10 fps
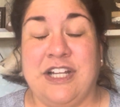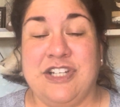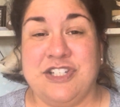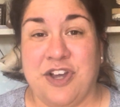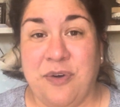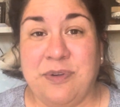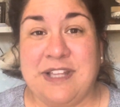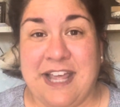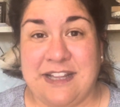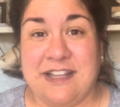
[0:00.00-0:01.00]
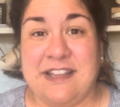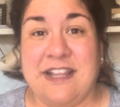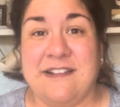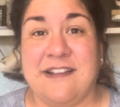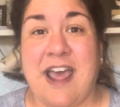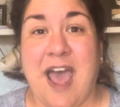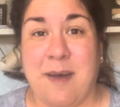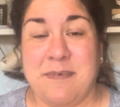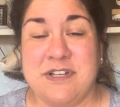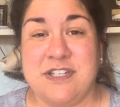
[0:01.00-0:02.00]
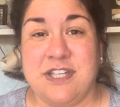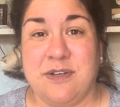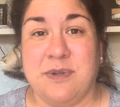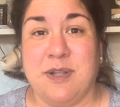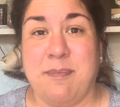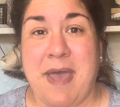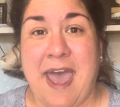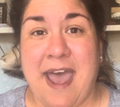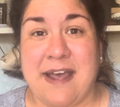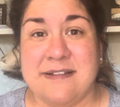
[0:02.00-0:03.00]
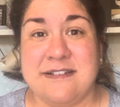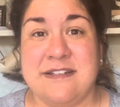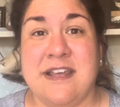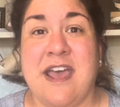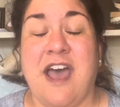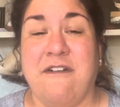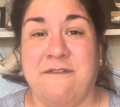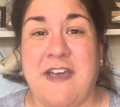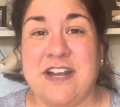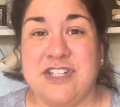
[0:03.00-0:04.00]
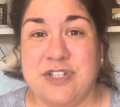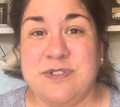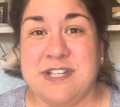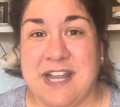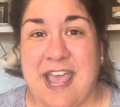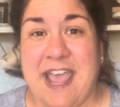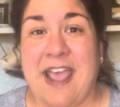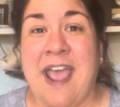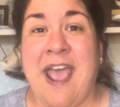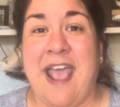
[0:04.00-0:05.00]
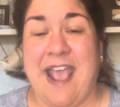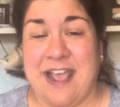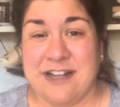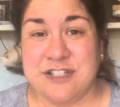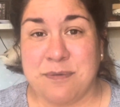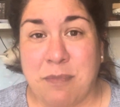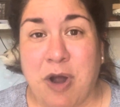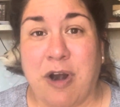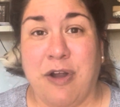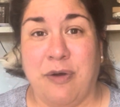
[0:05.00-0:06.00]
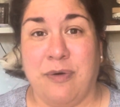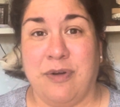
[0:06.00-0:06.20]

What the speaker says: Don't let the things that happened to you in the past affect you today and tomorrow.